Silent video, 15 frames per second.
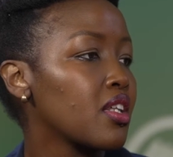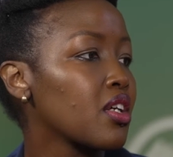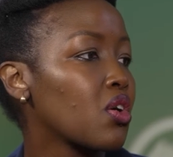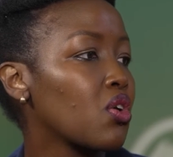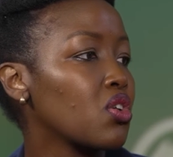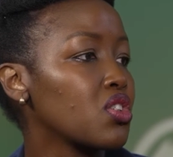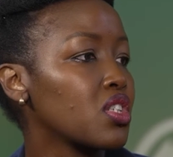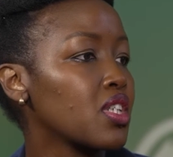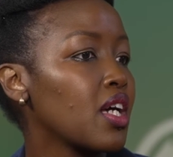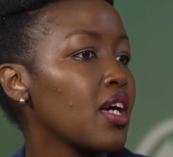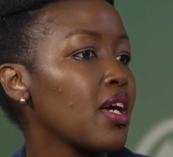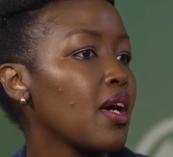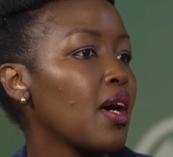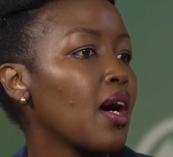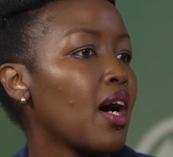the cost.
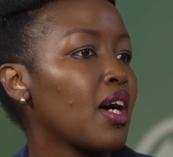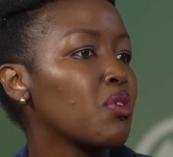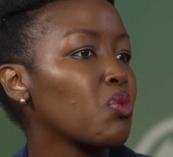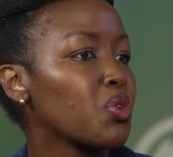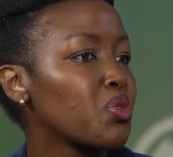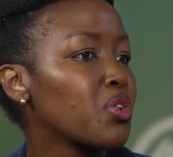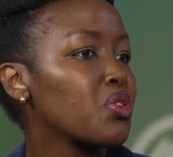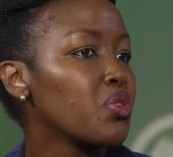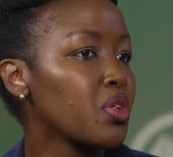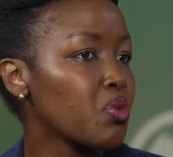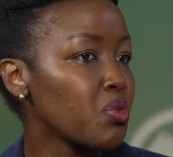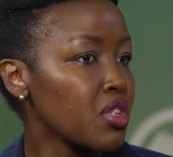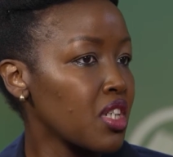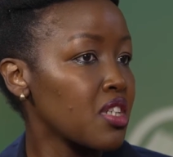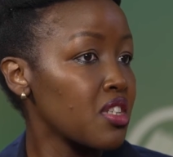And what we're
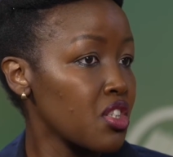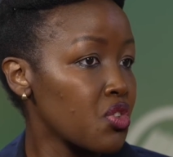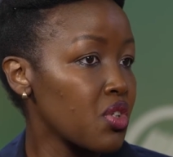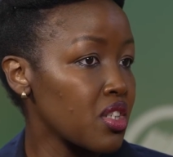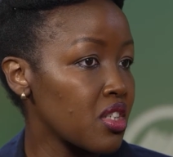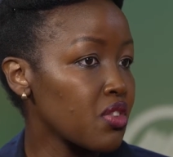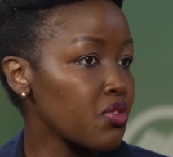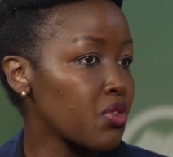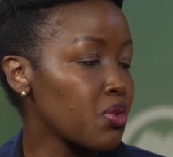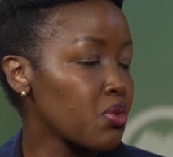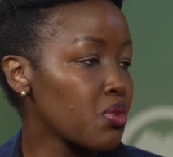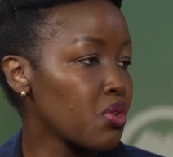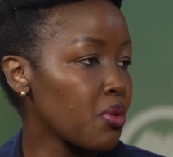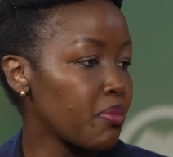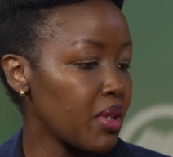doing that is interesting for
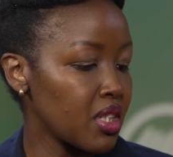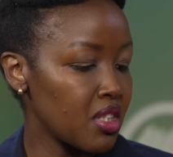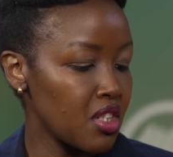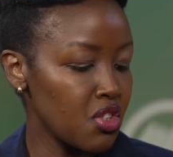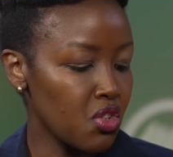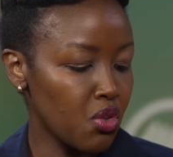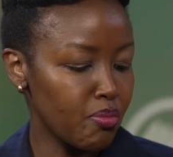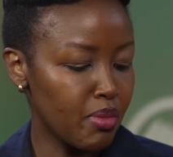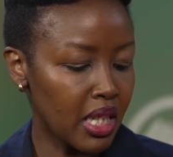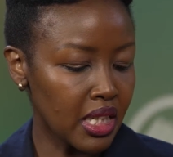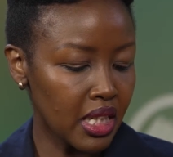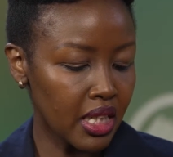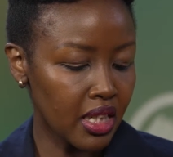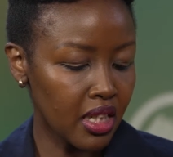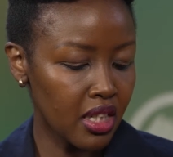rural parts is you're
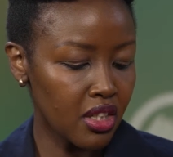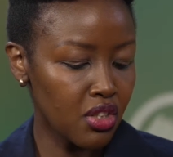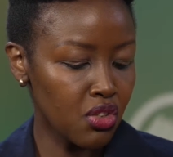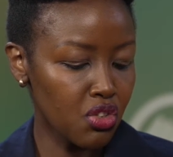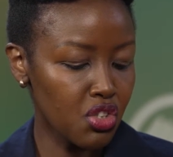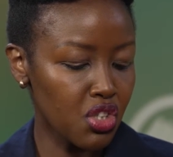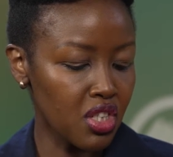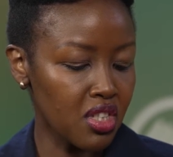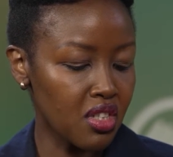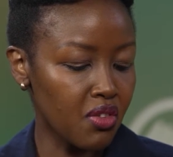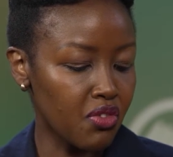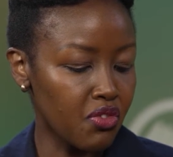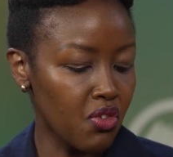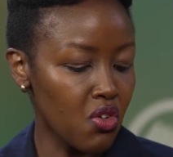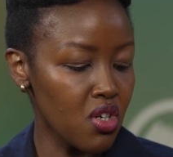bundling it, not just the
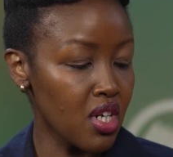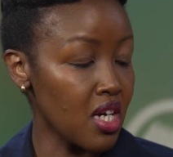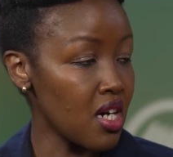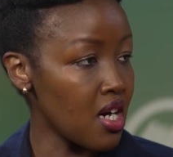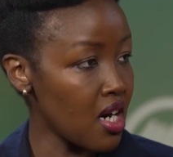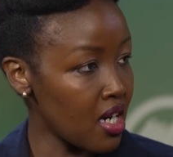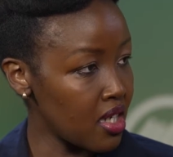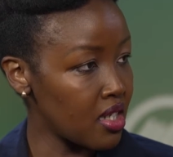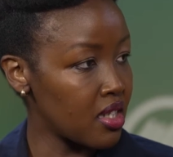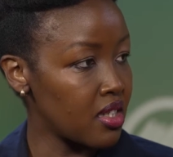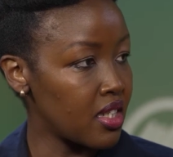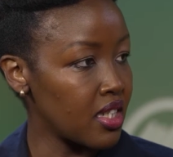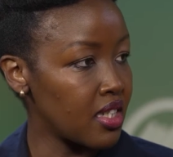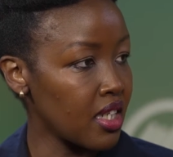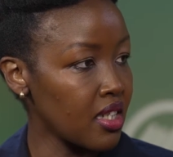phone and
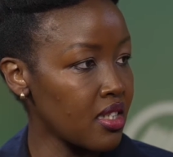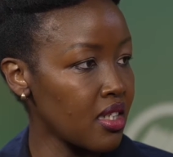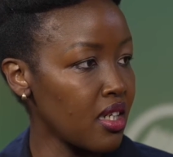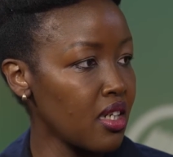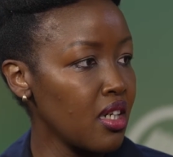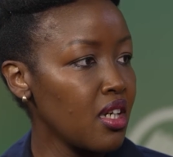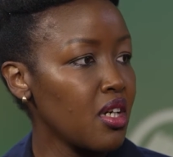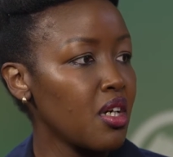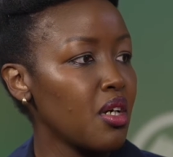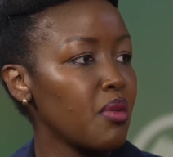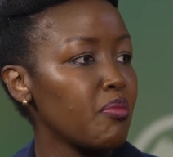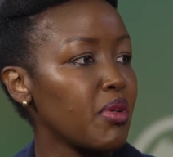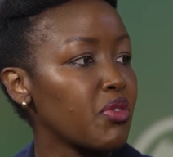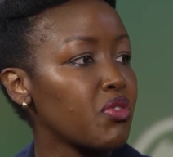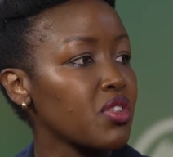the data,
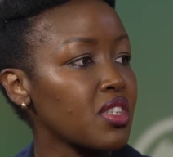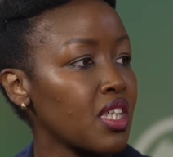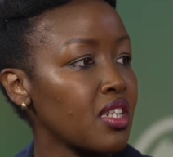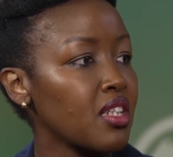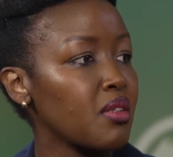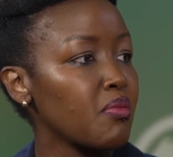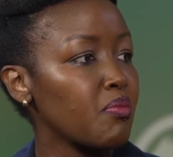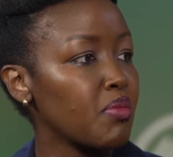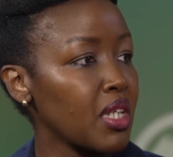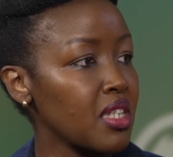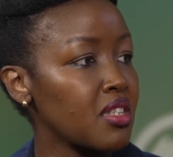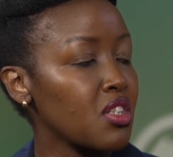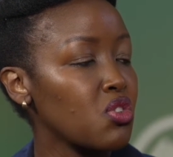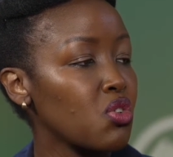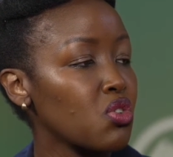but for certain
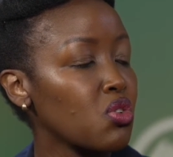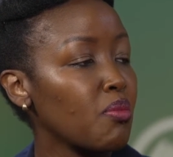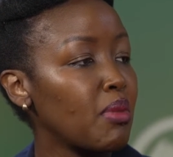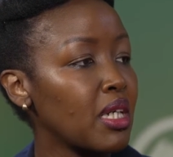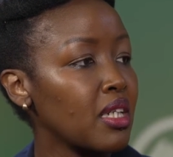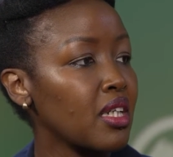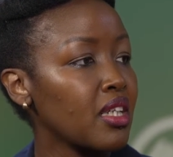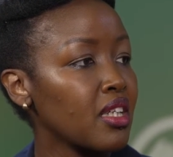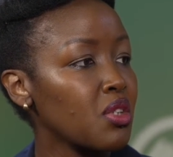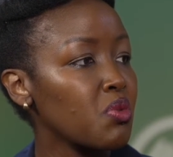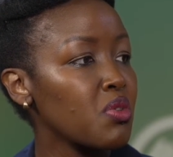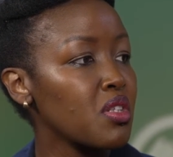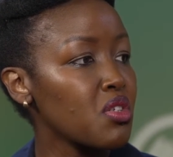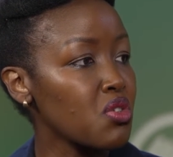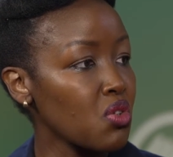places you're also bundling it
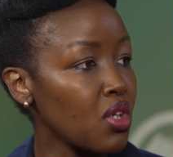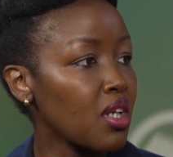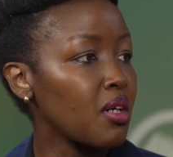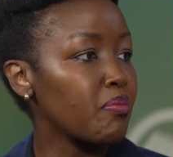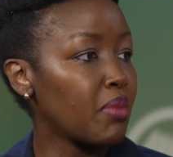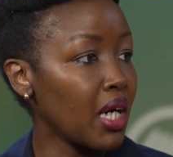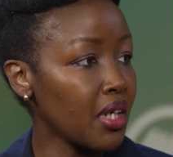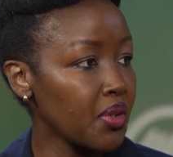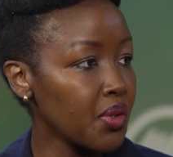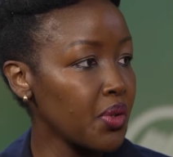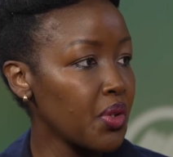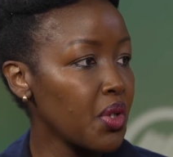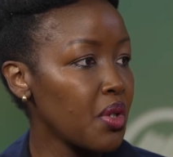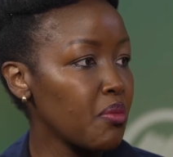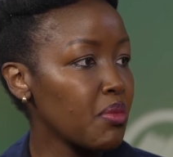with a solar panel
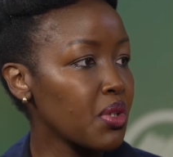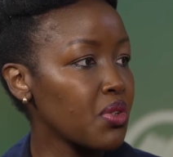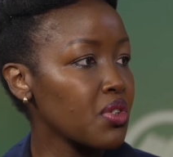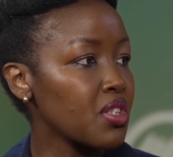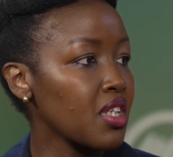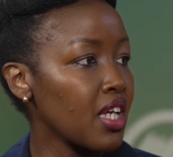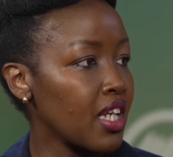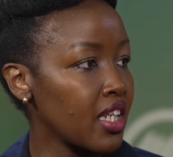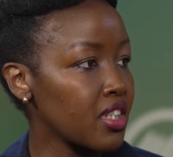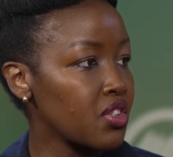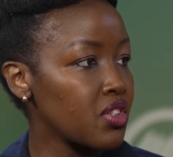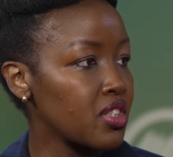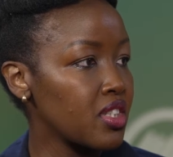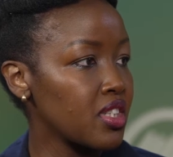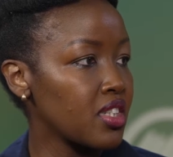because
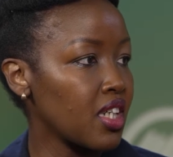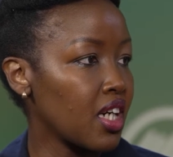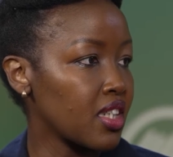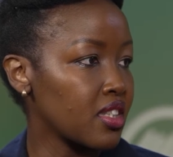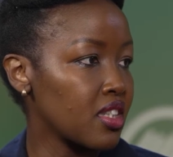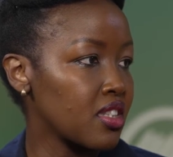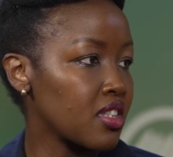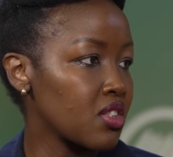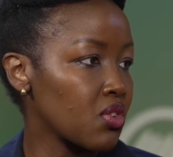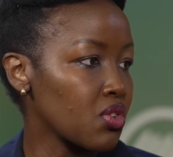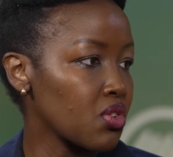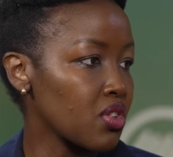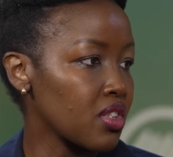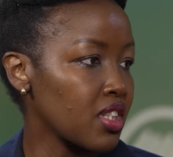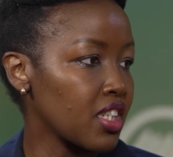electricity access is
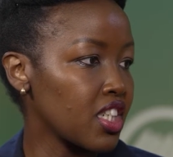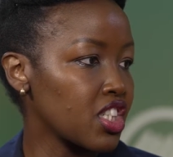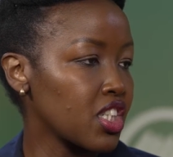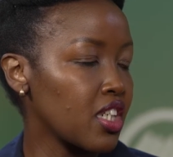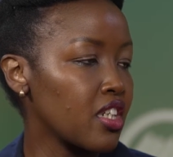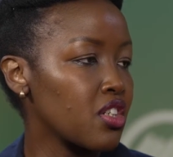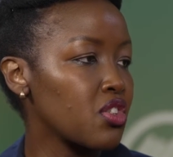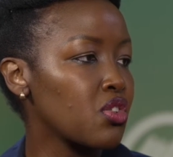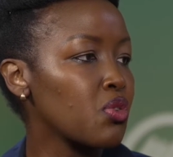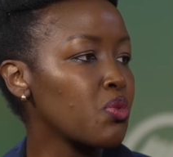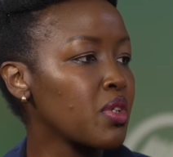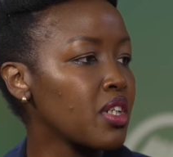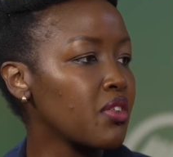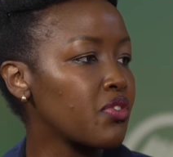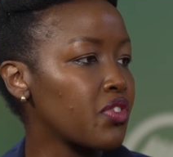also still a challenge so
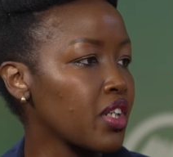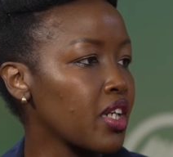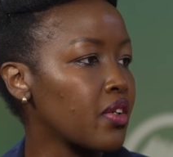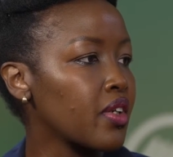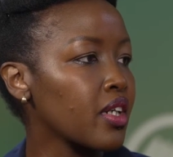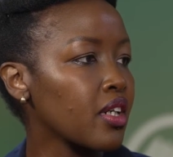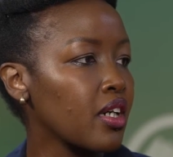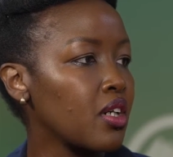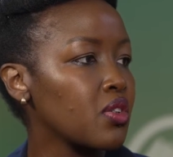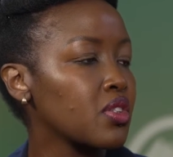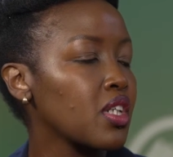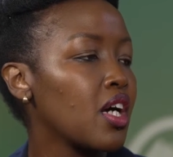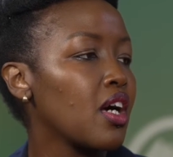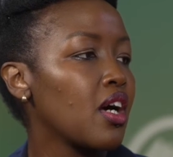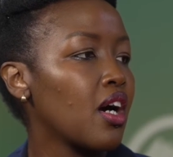really figuring out
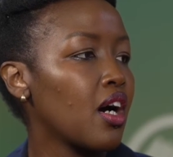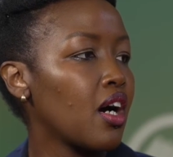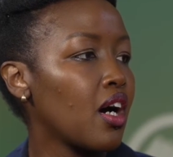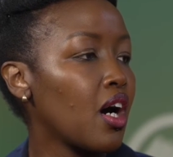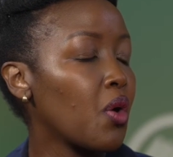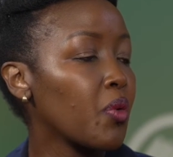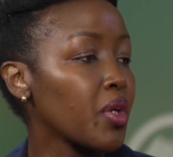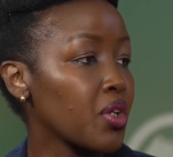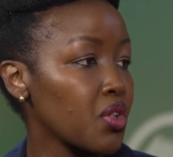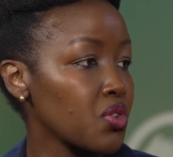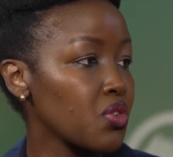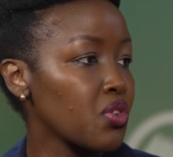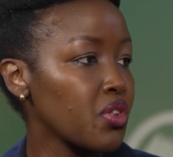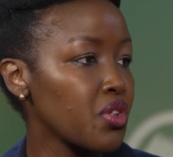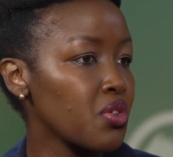uh, how we
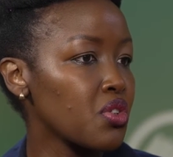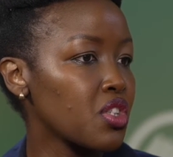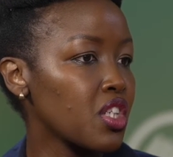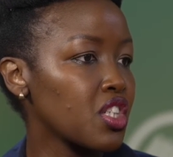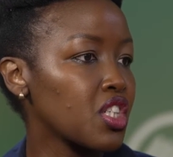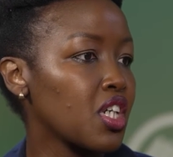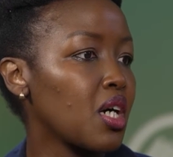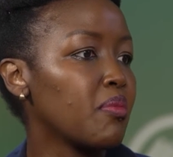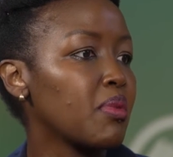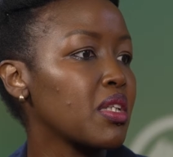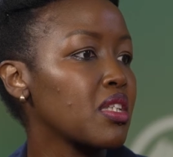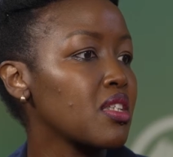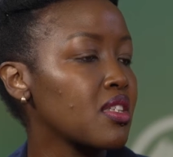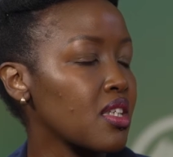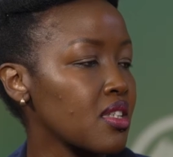close on the usage gap
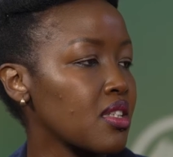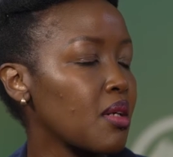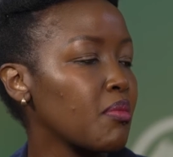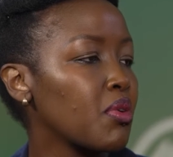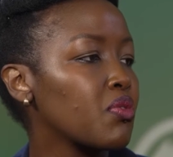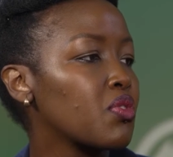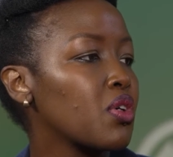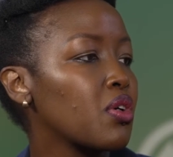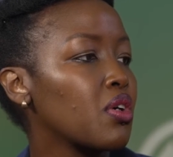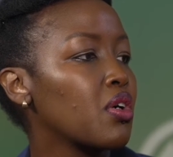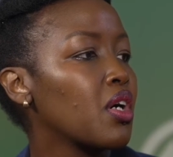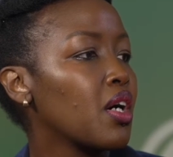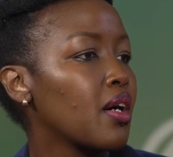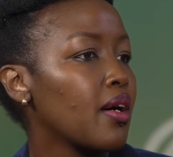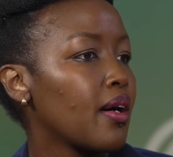and these are some of the
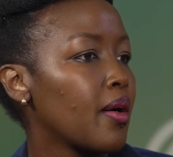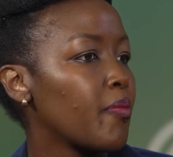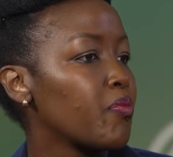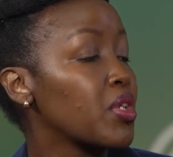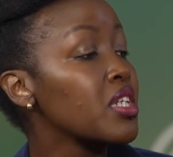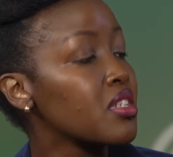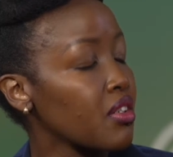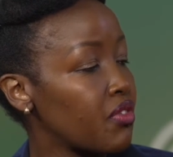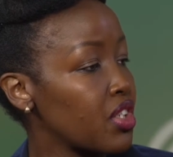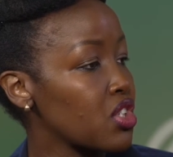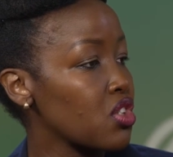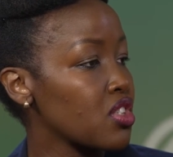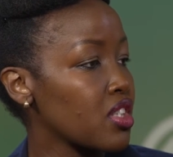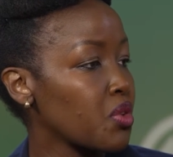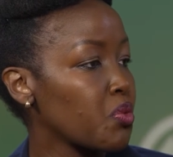um,
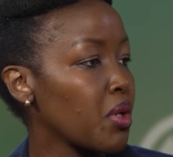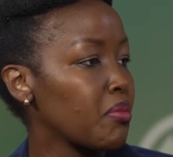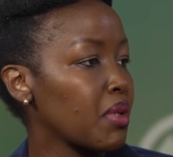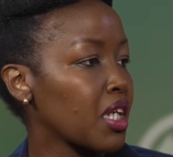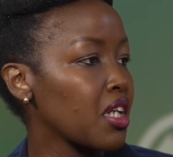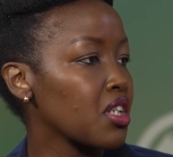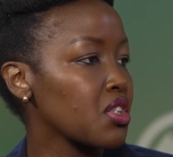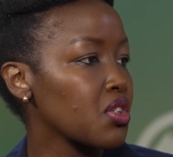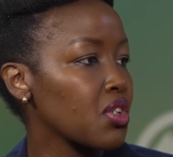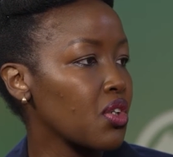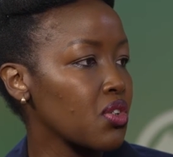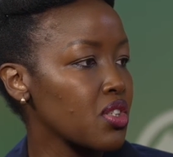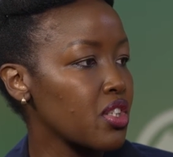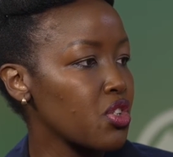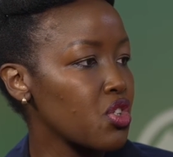interventions that we're making to
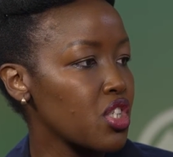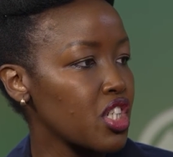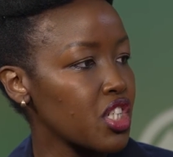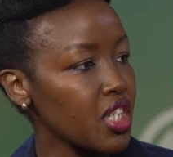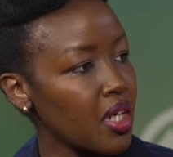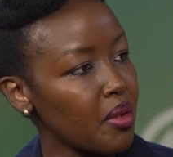close the usage